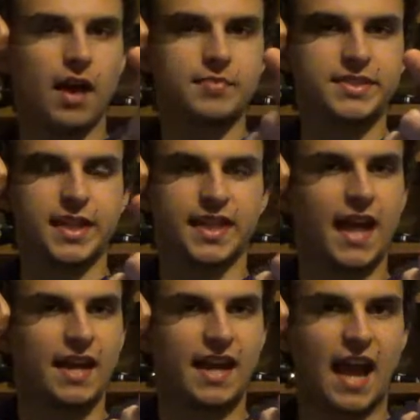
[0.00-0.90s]
I'm seeing
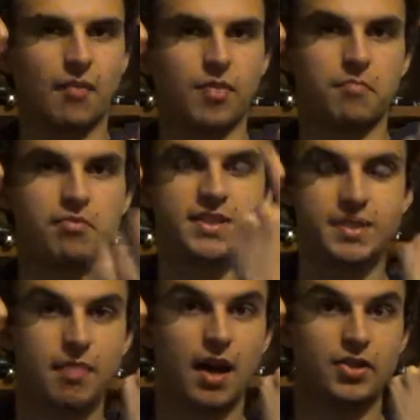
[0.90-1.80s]
that camera
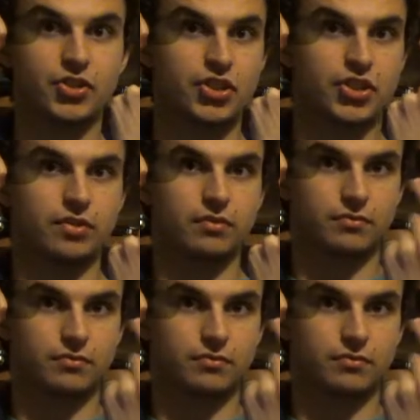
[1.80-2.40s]
pretty much